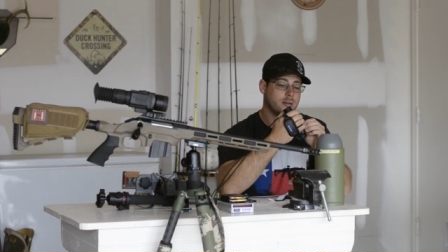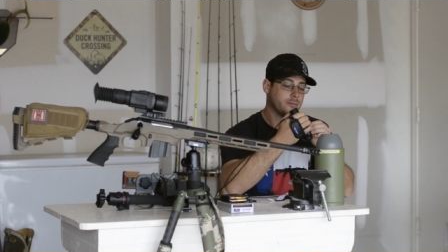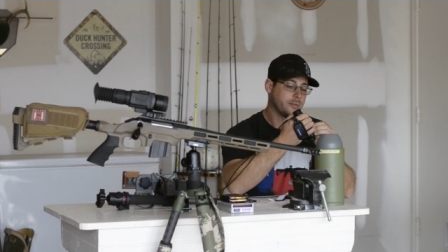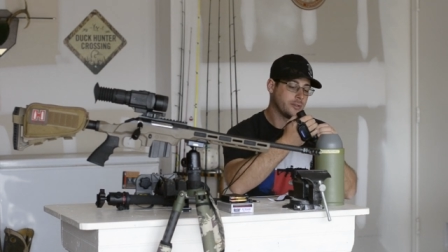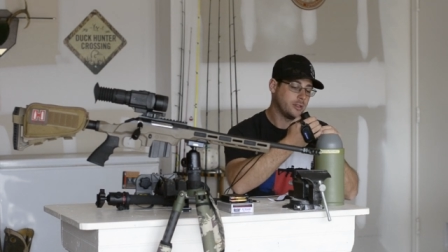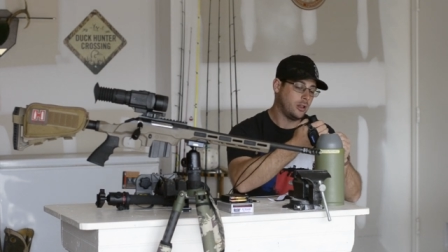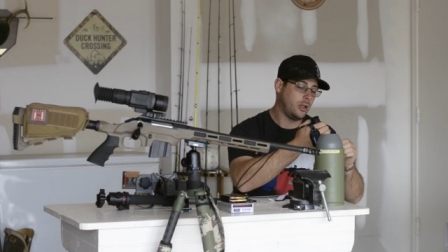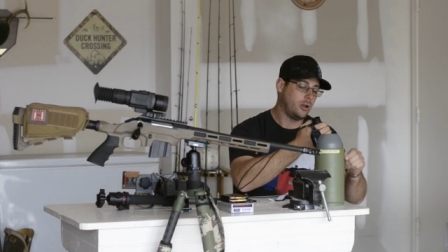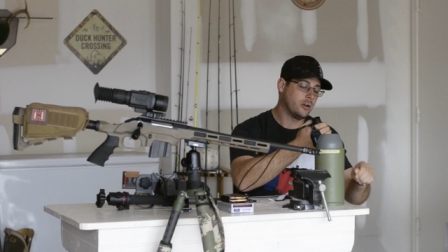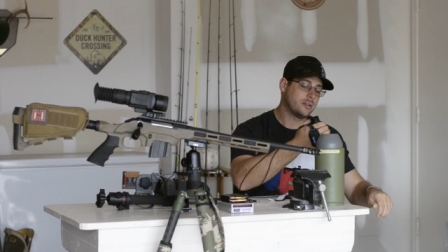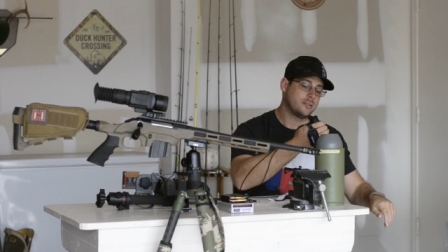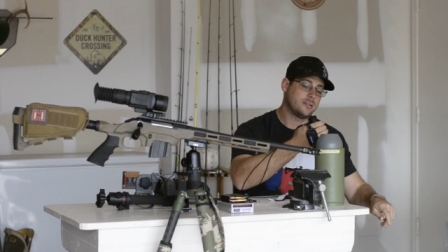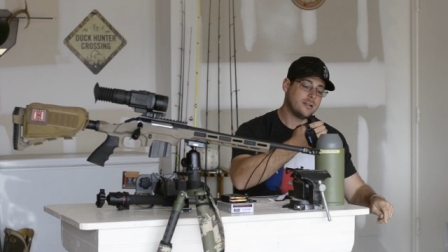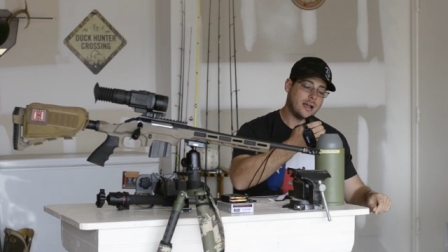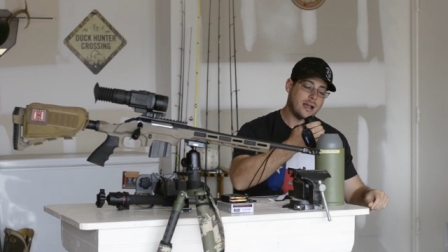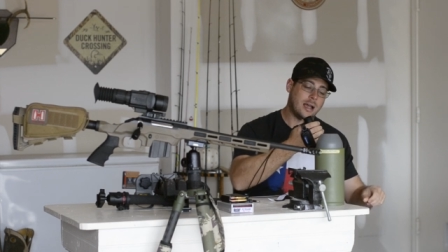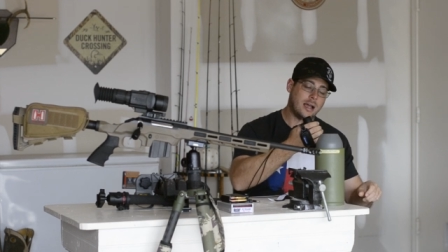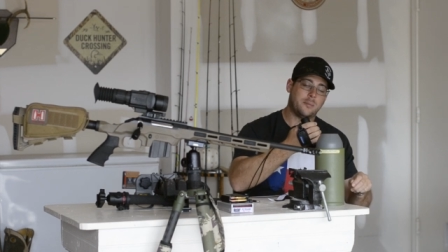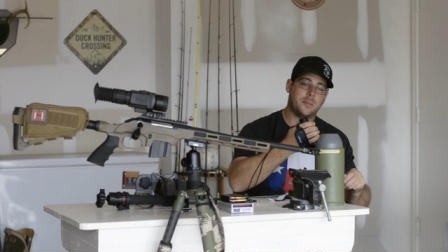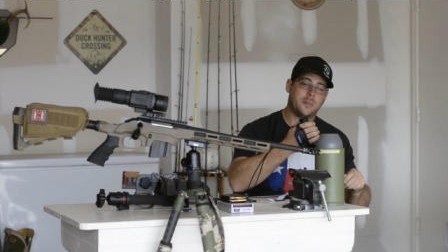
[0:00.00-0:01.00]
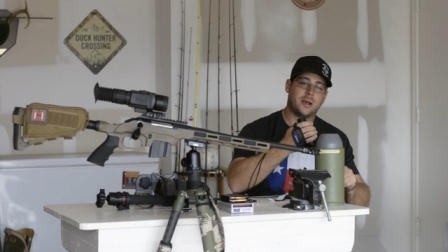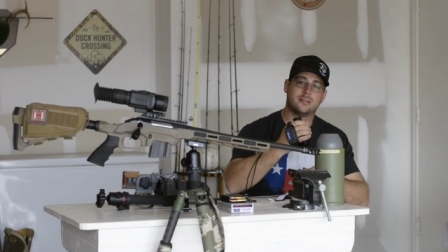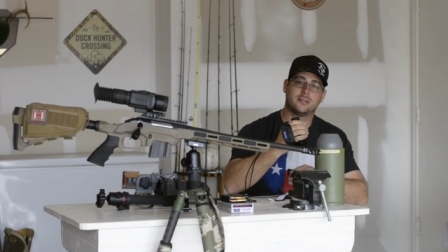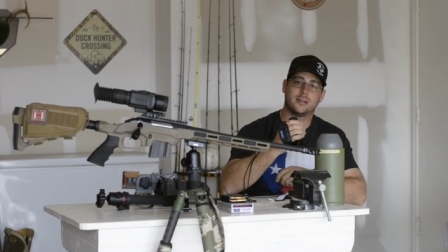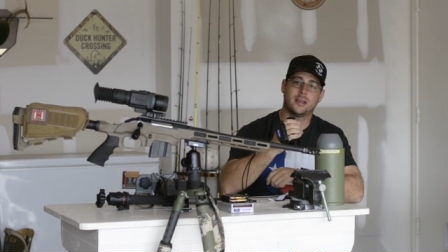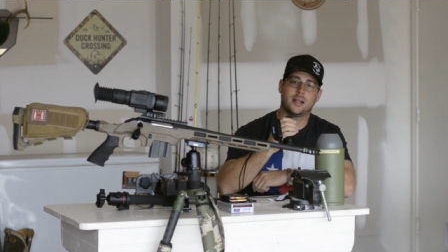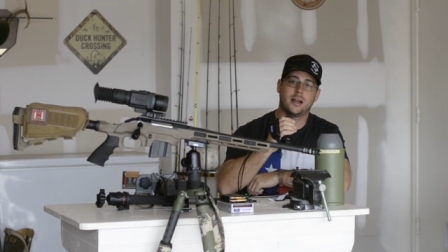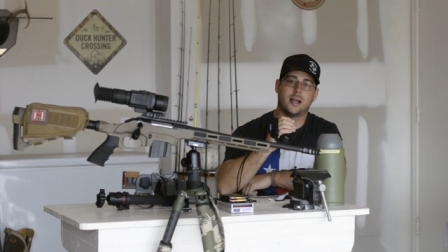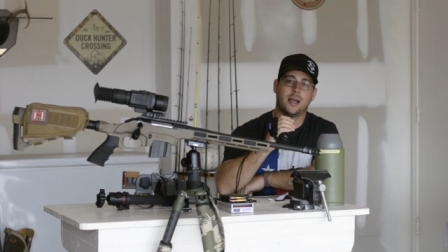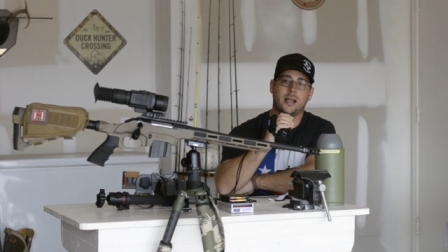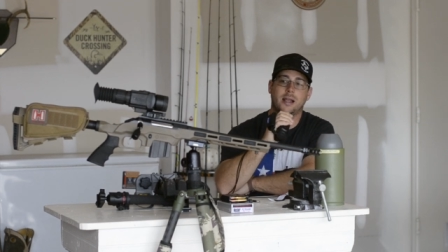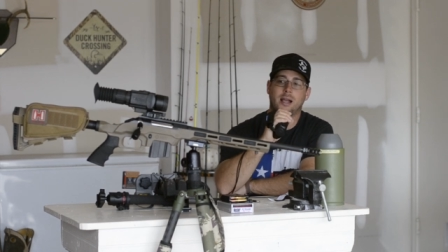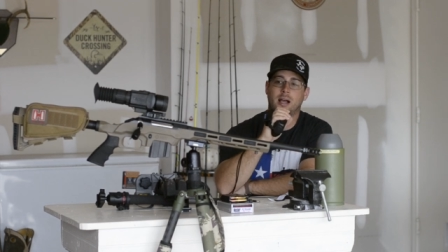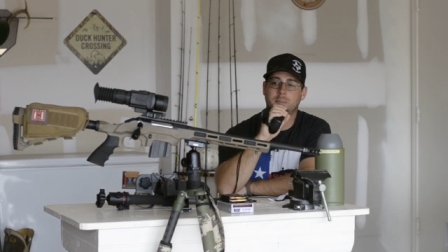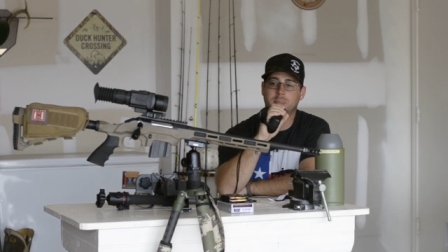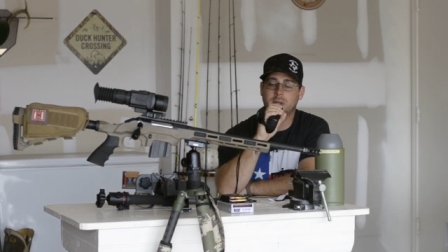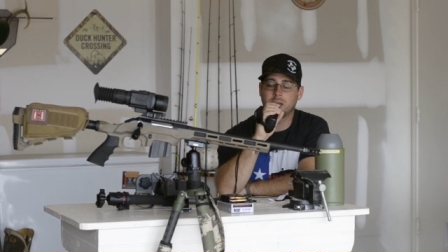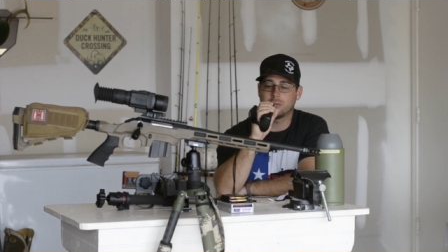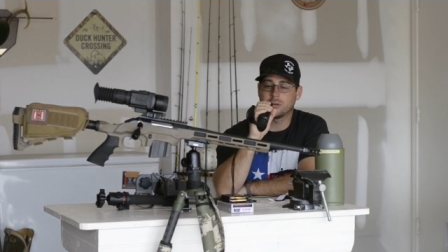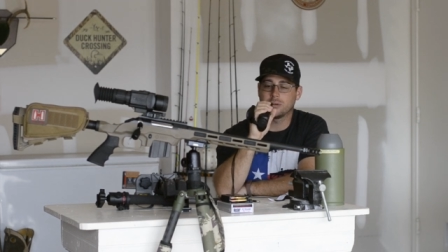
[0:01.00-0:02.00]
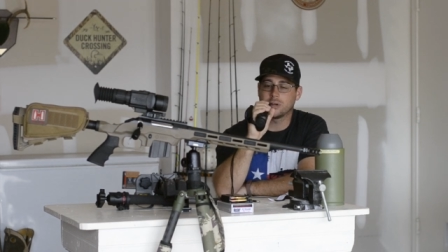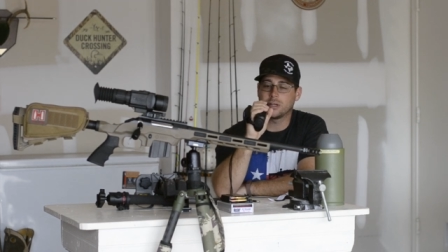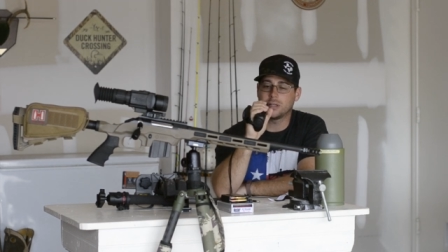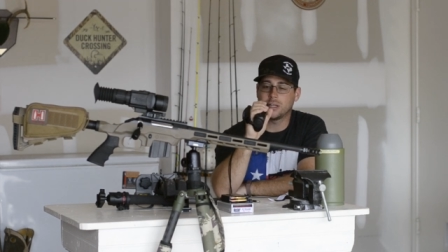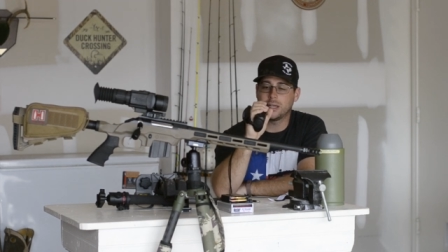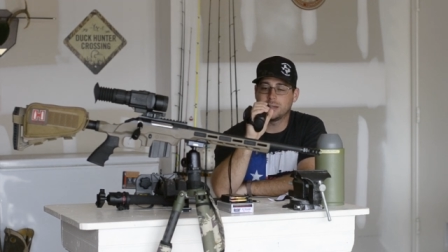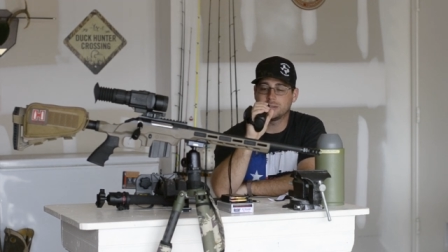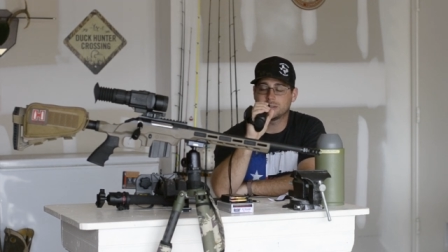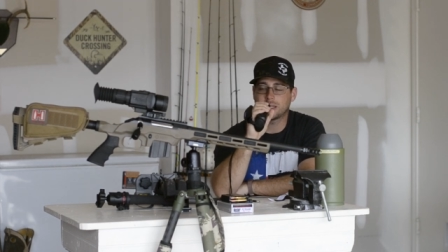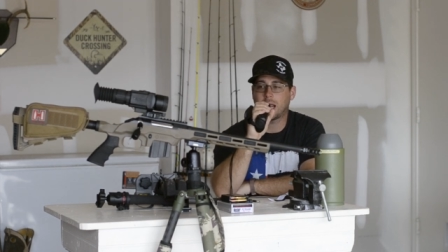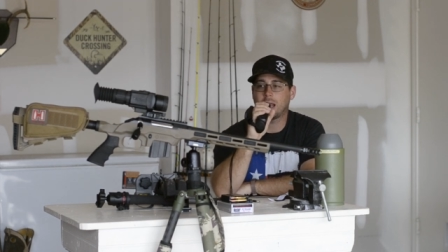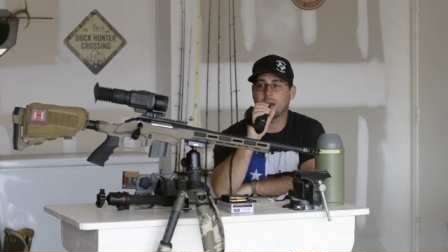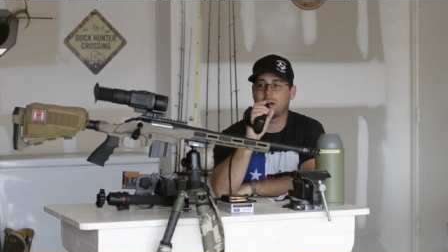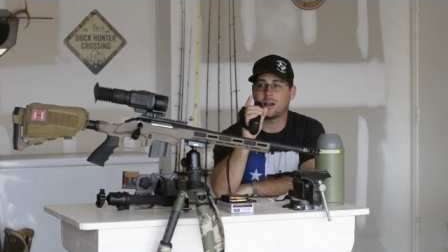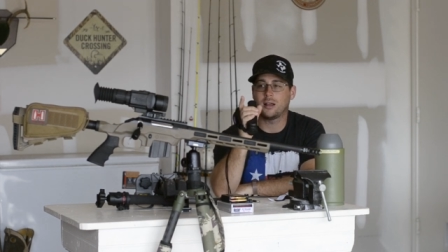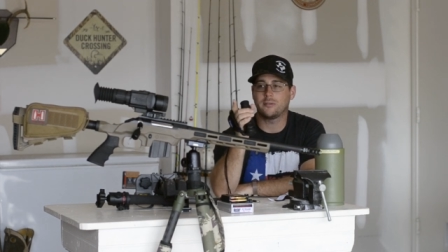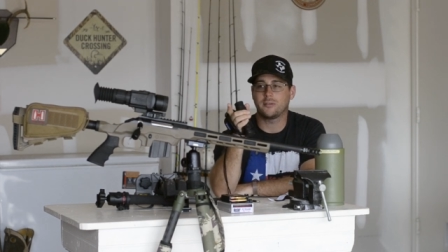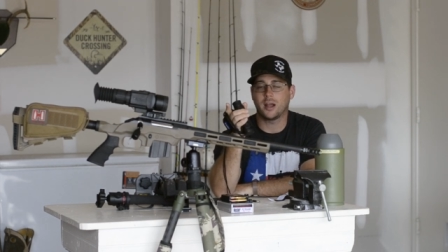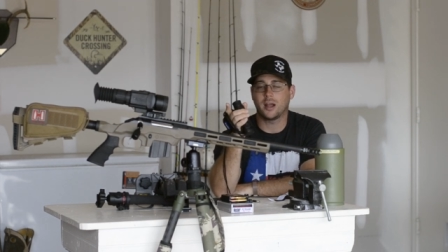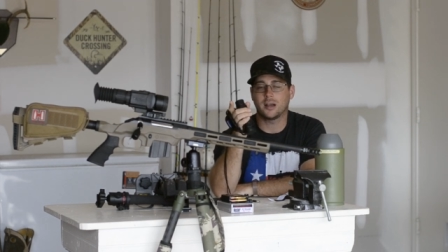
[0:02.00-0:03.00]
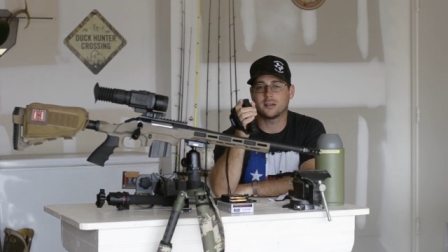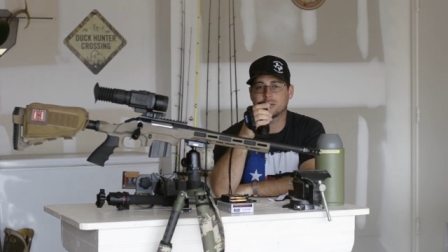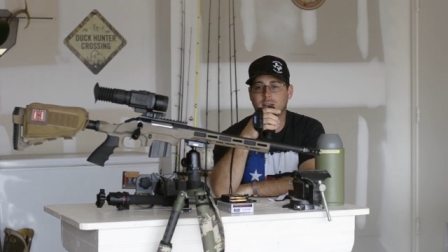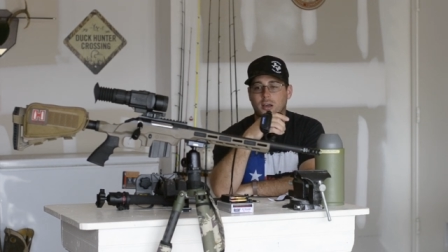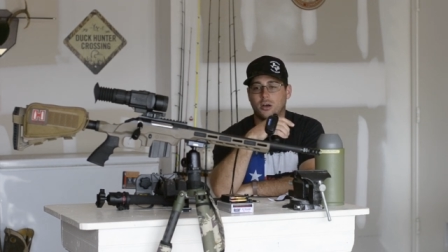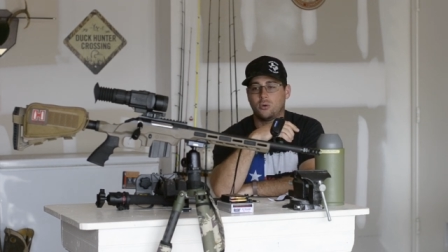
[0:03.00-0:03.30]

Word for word: And for the longest time, I said, hey, I'm never going to need a scanner.